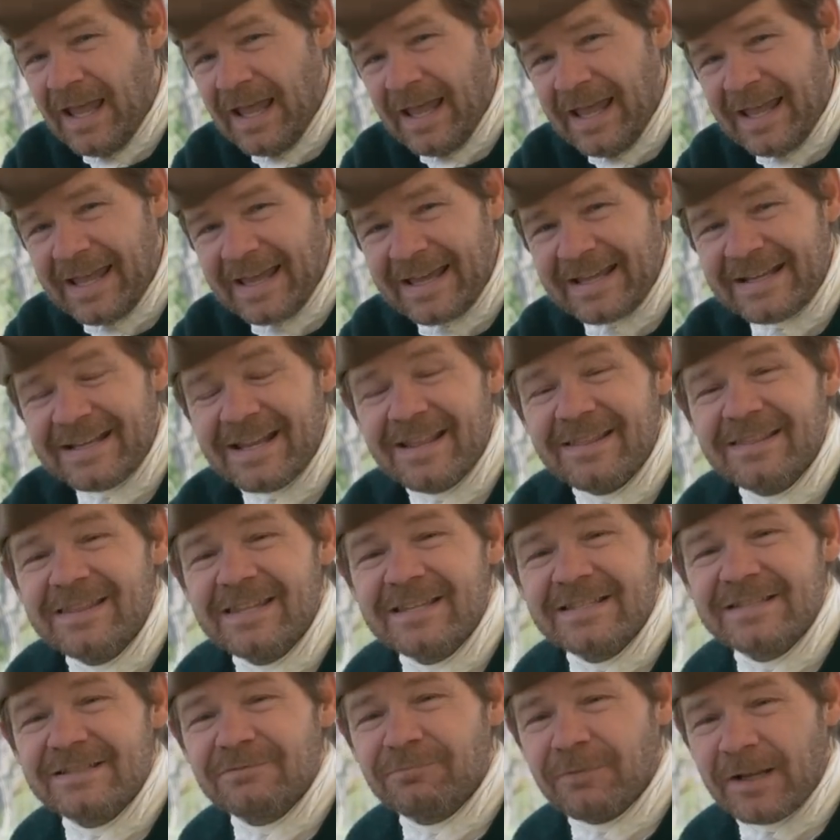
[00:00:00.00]
And
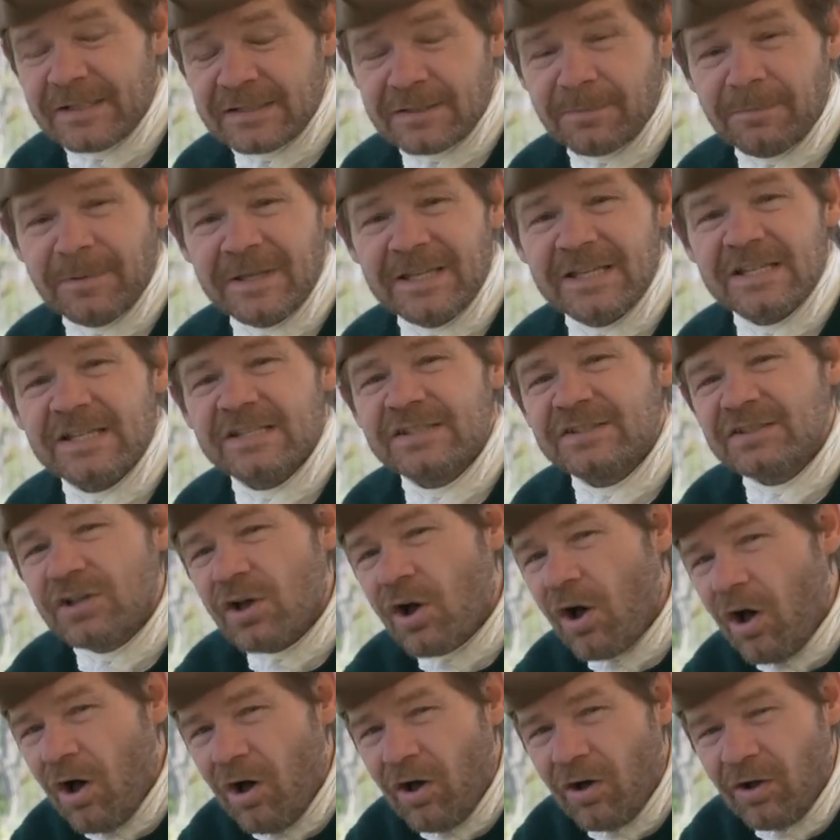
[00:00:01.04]
this recipe is
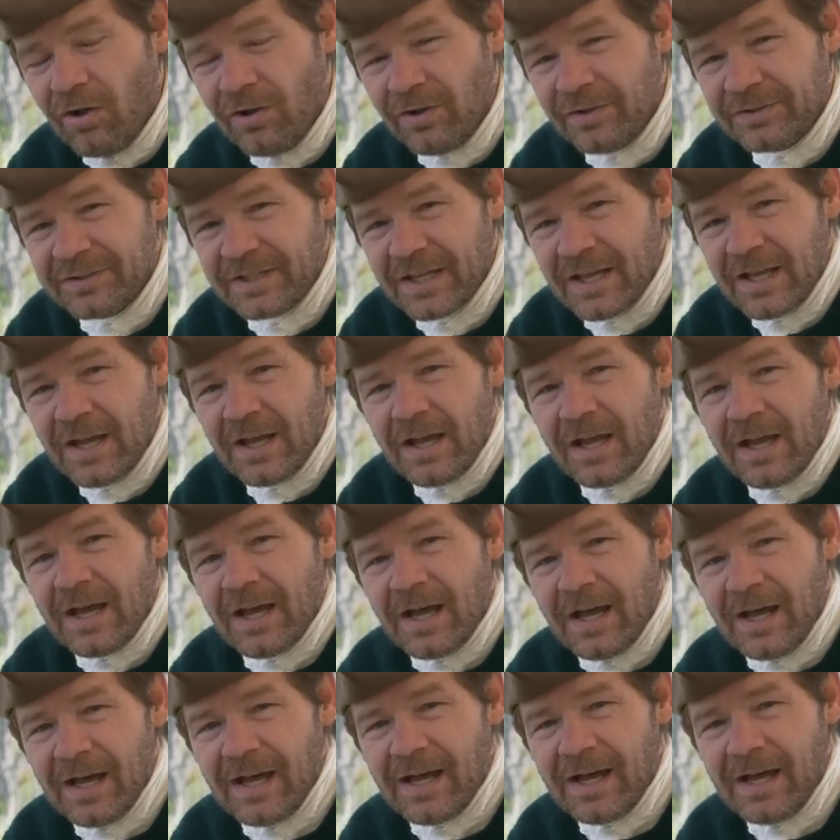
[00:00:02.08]
called
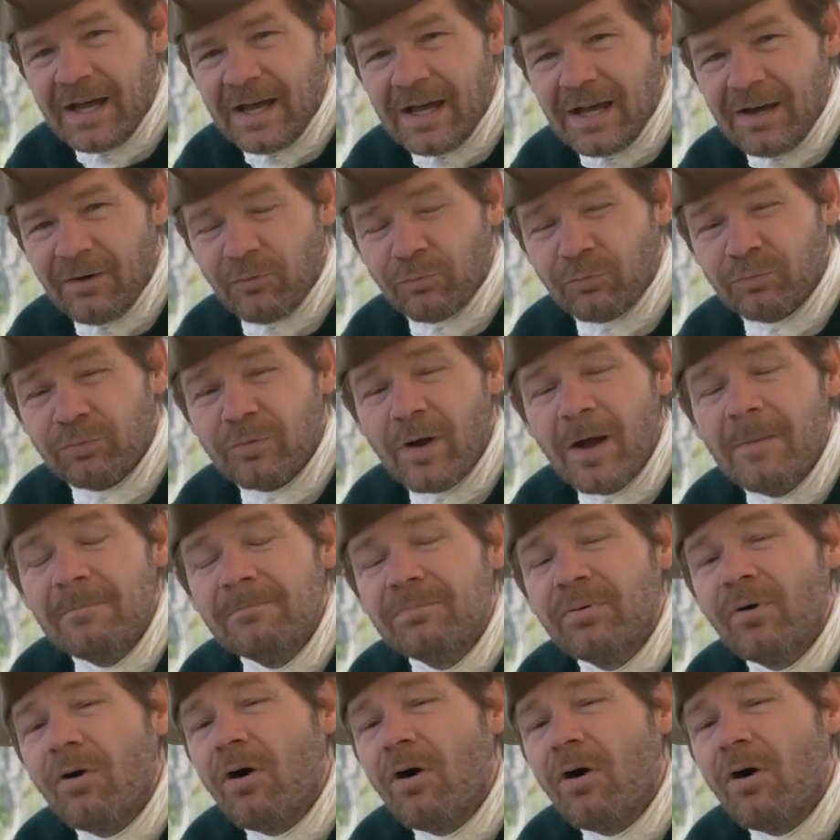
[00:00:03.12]
uh, rump